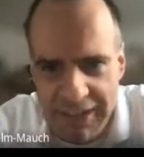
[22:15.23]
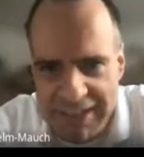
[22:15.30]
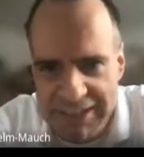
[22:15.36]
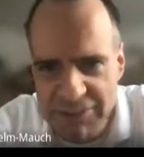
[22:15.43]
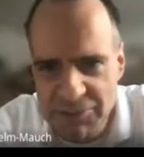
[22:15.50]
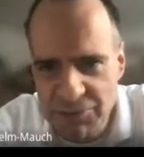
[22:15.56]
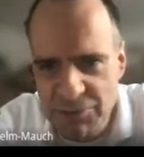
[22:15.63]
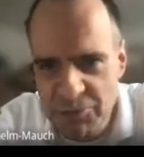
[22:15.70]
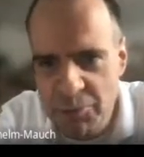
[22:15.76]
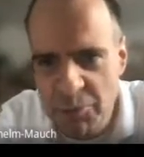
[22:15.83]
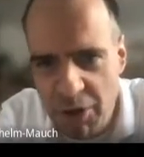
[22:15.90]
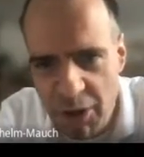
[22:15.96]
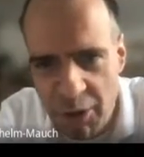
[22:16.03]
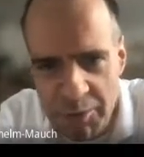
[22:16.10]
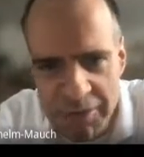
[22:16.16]
SU2,
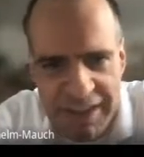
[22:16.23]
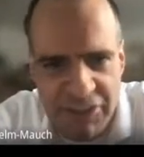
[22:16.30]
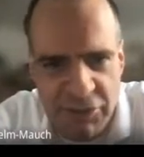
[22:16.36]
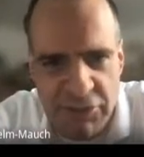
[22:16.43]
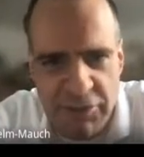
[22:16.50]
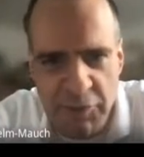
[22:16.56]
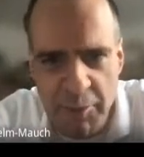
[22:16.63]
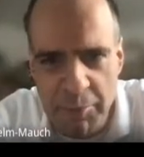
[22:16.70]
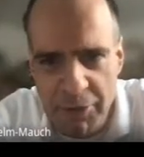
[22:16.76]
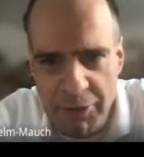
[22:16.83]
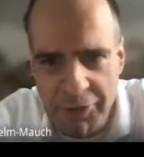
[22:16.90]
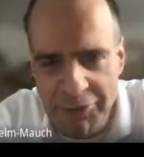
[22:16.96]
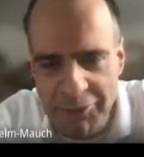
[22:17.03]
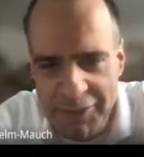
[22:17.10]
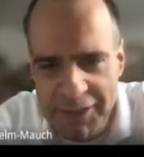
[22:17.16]
all relations of the
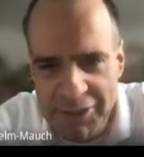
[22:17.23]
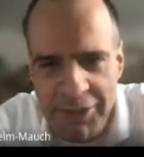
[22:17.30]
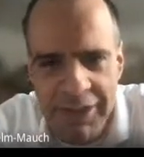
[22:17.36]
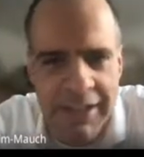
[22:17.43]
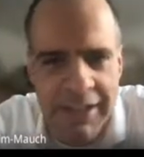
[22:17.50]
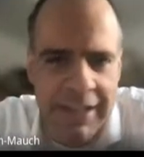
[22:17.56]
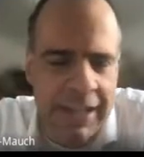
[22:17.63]
Bloch sphere,